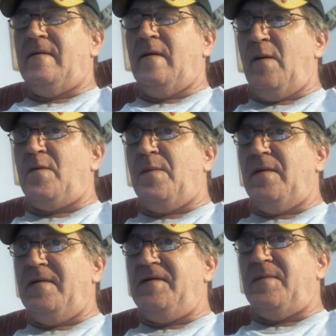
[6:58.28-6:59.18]
the local
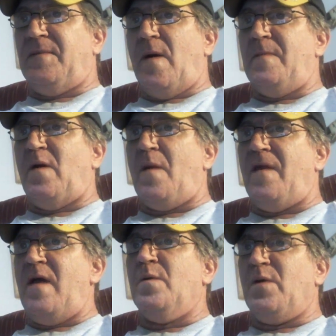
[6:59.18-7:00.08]
police department, or
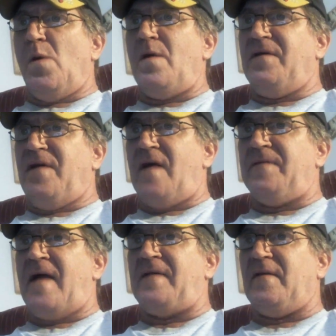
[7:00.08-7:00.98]
they were going to
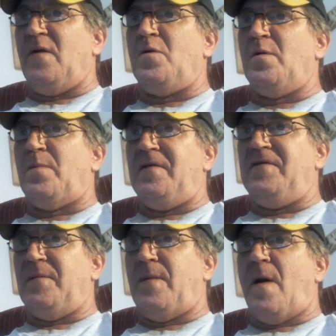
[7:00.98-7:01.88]
contact the local
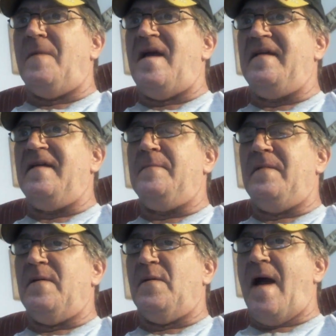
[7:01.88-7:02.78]
police department and get
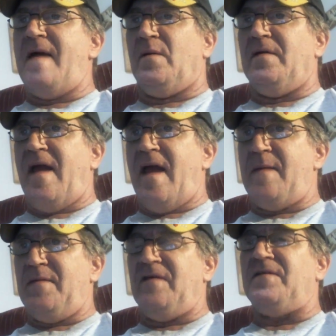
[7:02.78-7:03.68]
me a ride on an
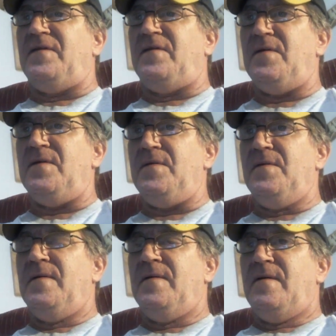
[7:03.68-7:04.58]
ambulance to